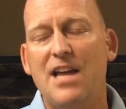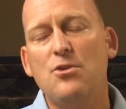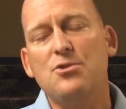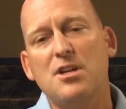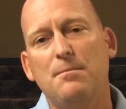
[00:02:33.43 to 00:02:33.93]

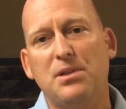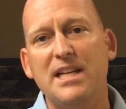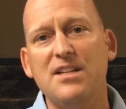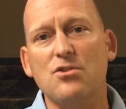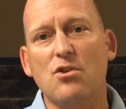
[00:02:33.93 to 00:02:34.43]
And those
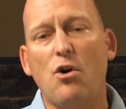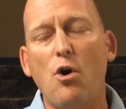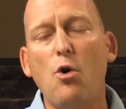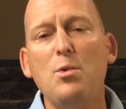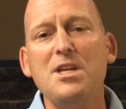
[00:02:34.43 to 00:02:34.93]
complaints are
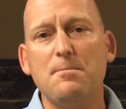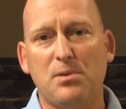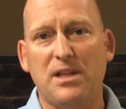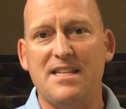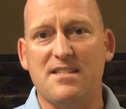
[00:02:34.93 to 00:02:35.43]
always
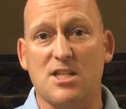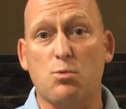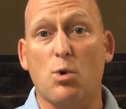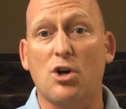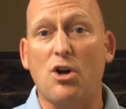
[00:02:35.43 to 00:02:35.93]

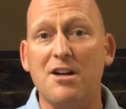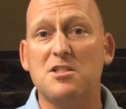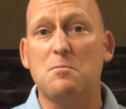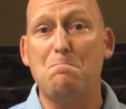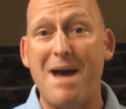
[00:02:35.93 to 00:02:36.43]
places where
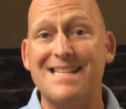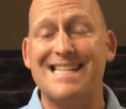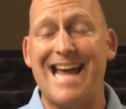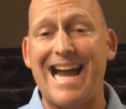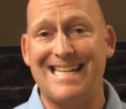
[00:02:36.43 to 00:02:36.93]
God's
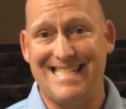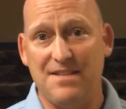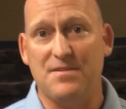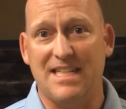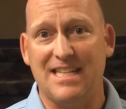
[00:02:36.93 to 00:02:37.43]
best
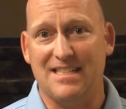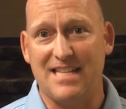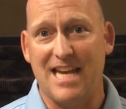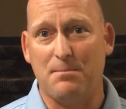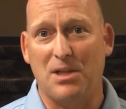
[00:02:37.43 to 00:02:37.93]
activity
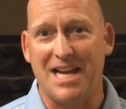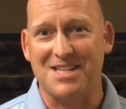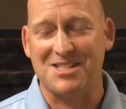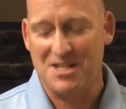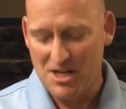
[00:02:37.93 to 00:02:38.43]
can take
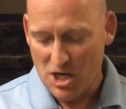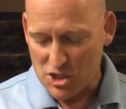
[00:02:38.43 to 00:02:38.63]
place.